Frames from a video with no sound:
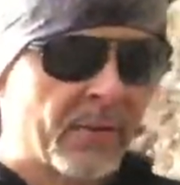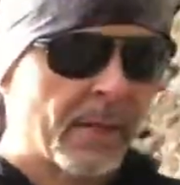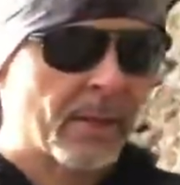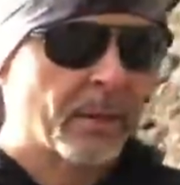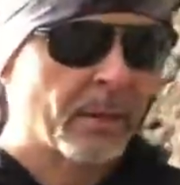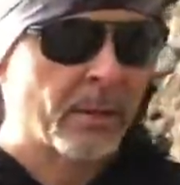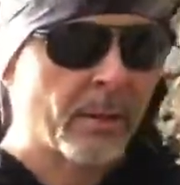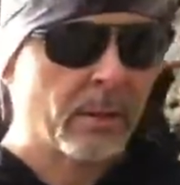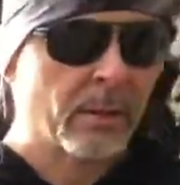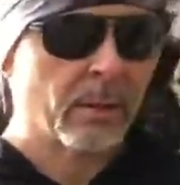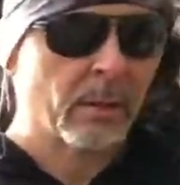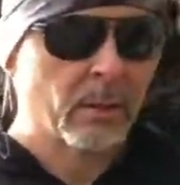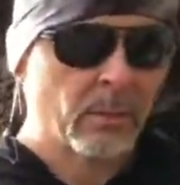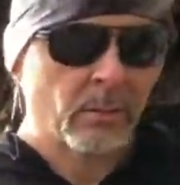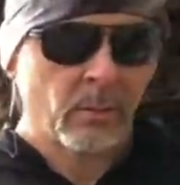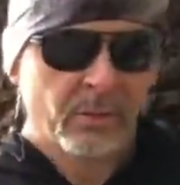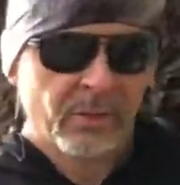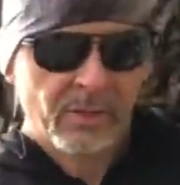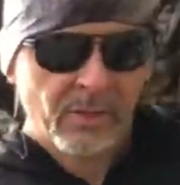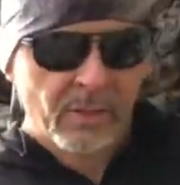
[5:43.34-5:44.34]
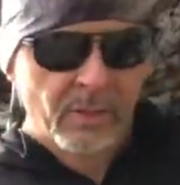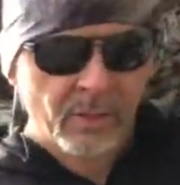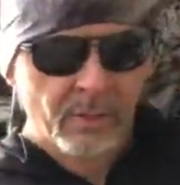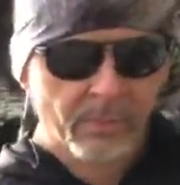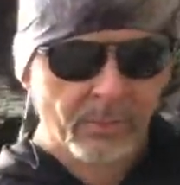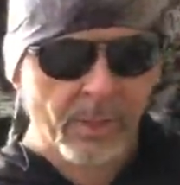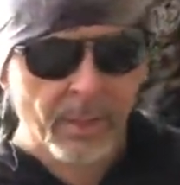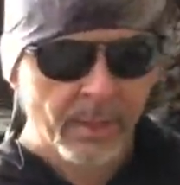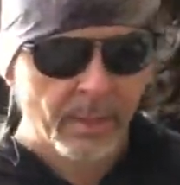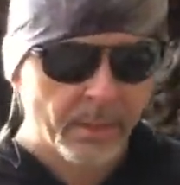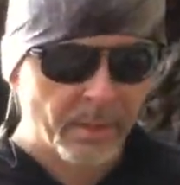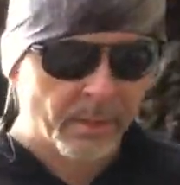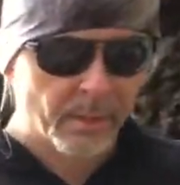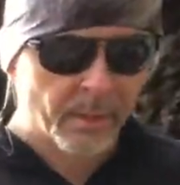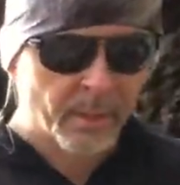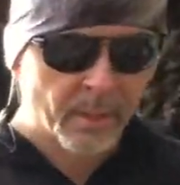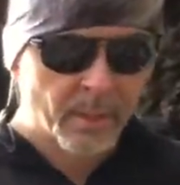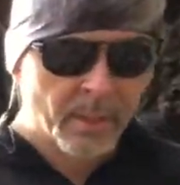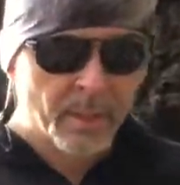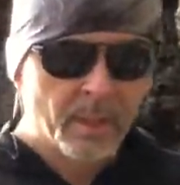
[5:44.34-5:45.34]
that are in this little system right
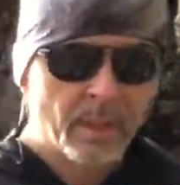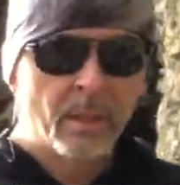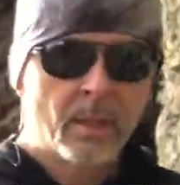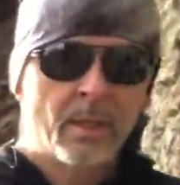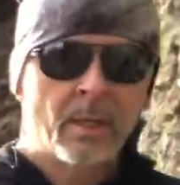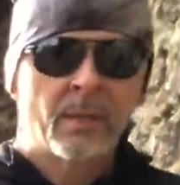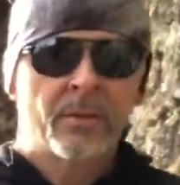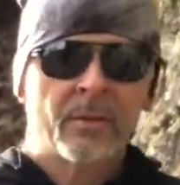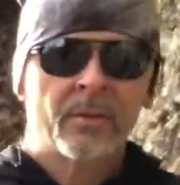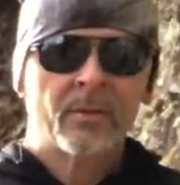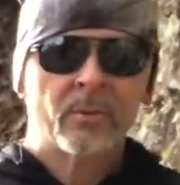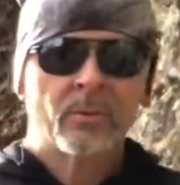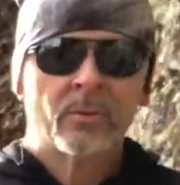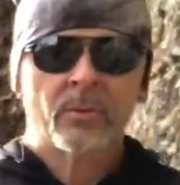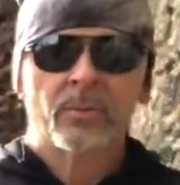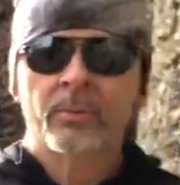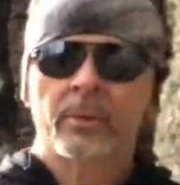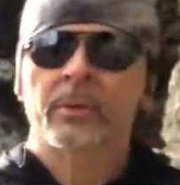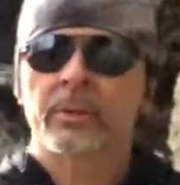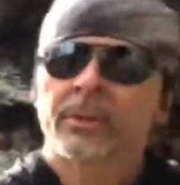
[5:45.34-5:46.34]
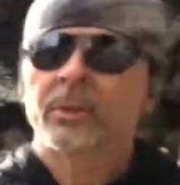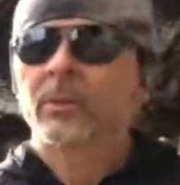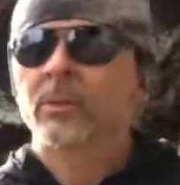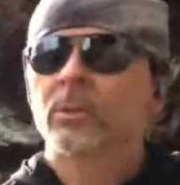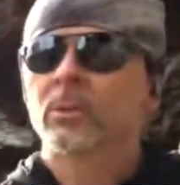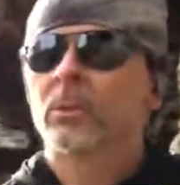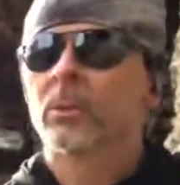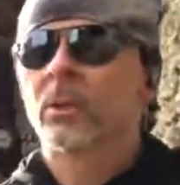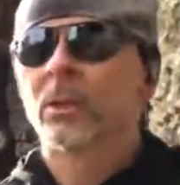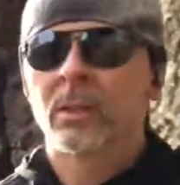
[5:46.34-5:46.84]
here. This one's really cool.